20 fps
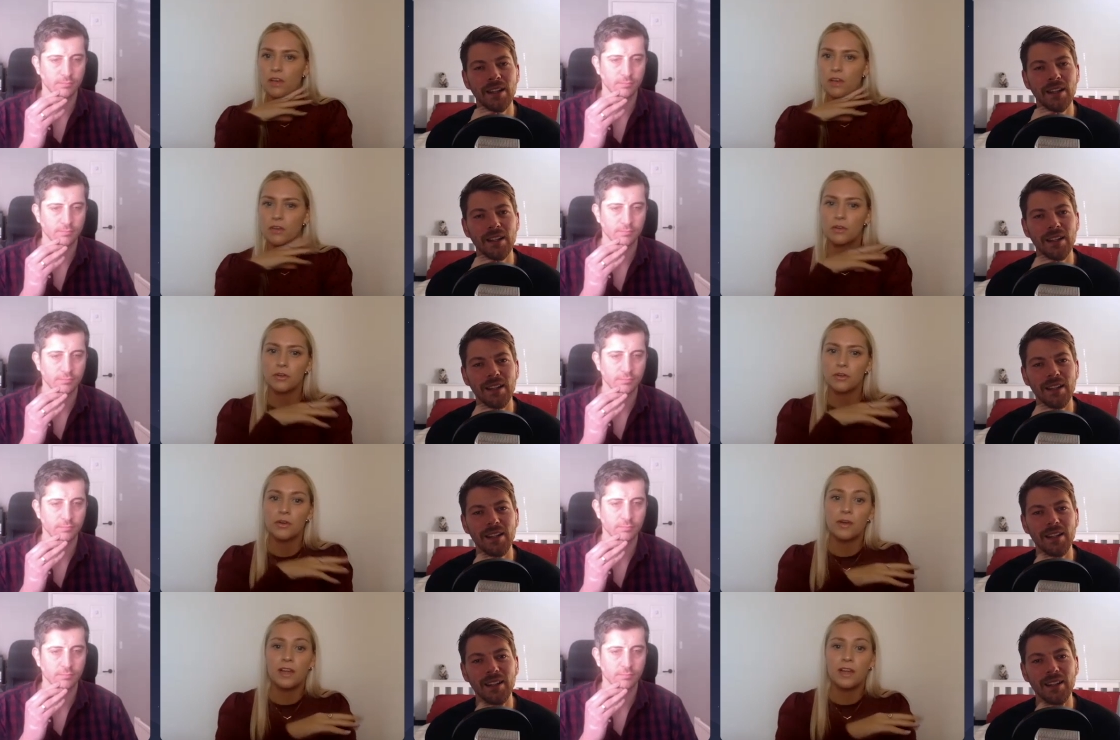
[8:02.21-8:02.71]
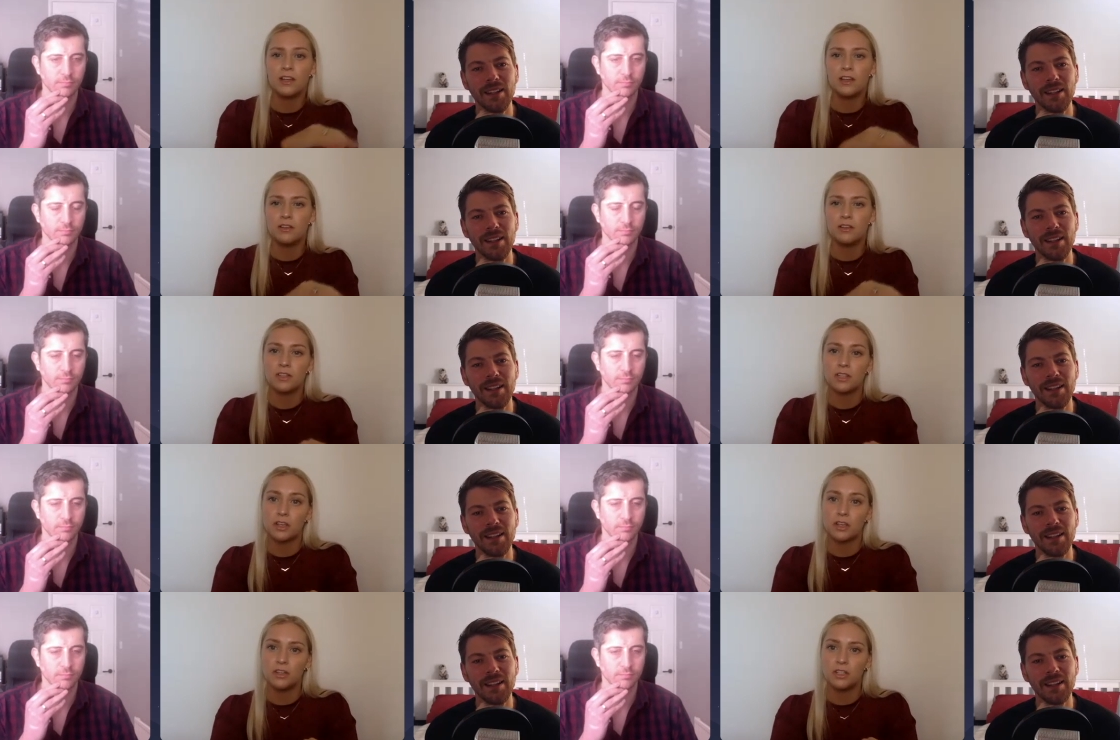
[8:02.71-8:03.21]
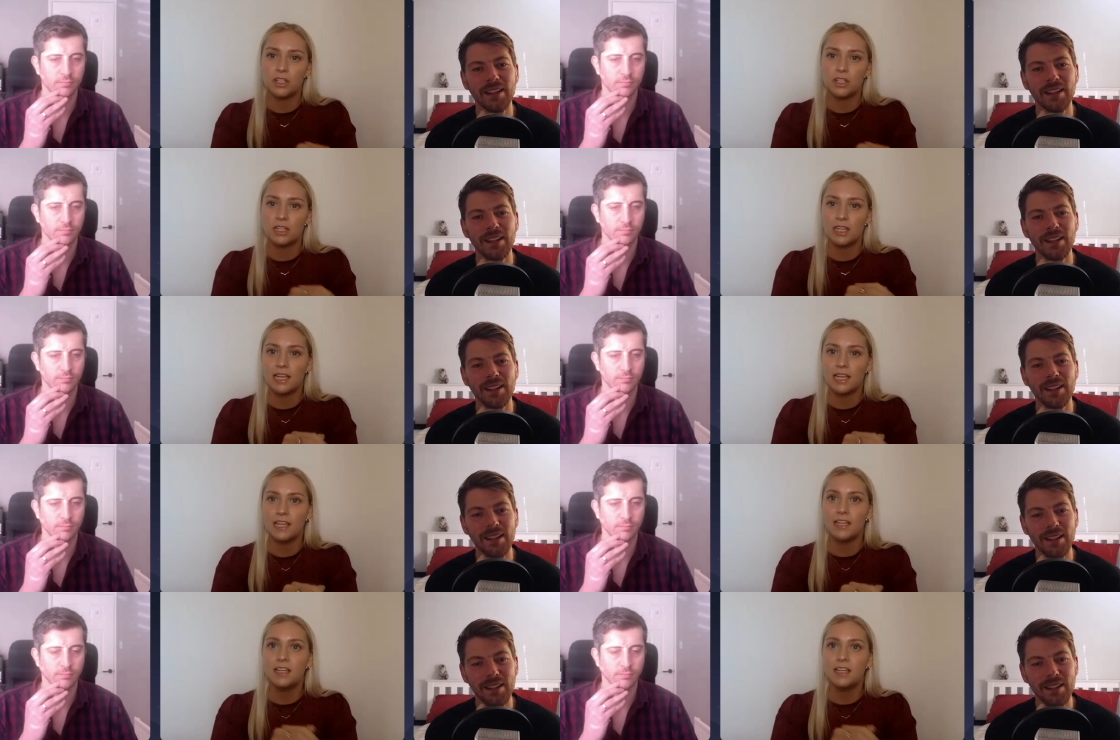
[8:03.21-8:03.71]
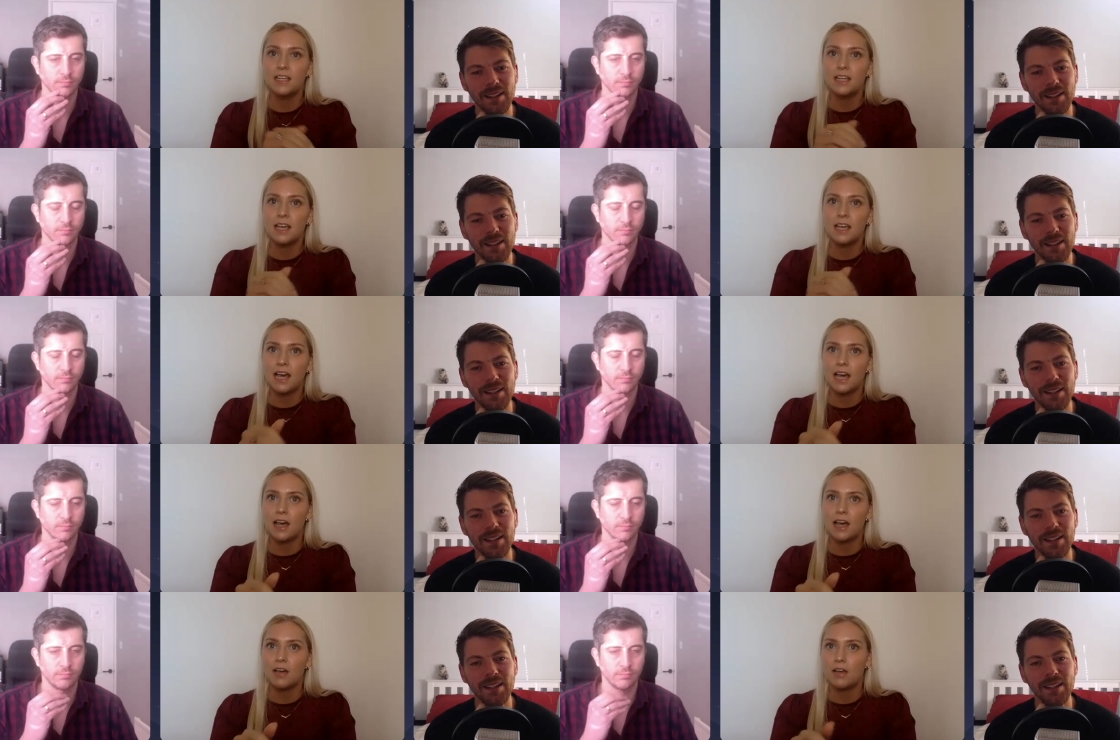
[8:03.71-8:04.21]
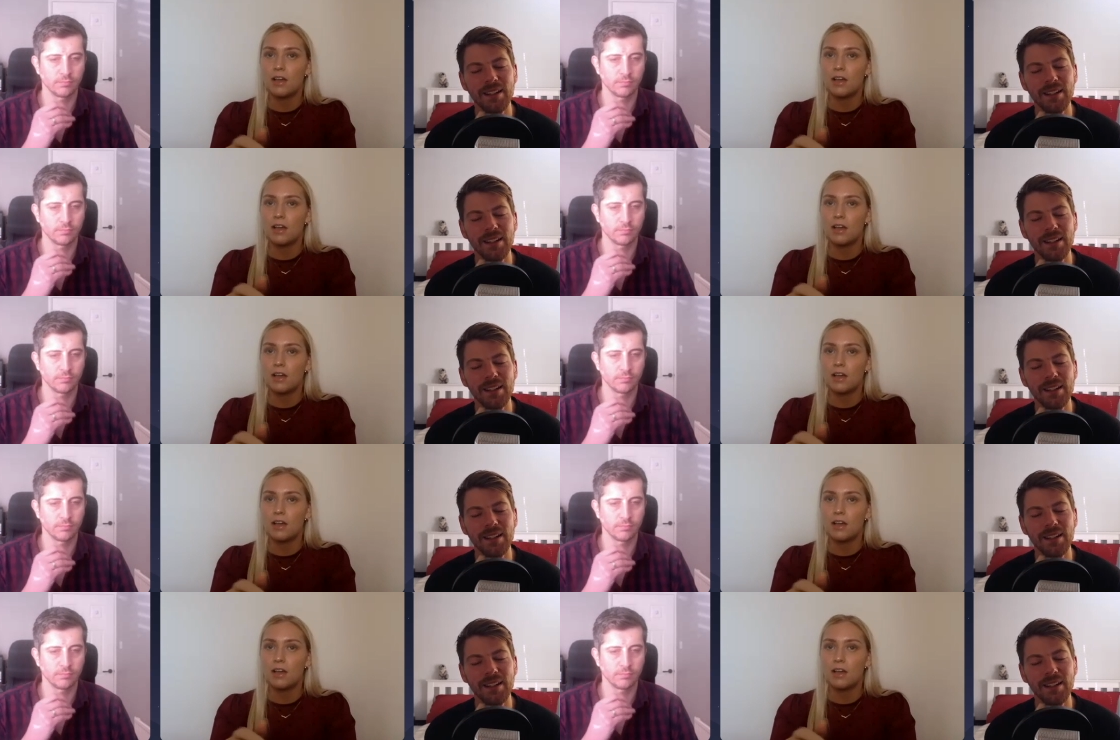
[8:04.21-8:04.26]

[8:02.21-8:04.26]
Speaker 1: crew I know socially, have,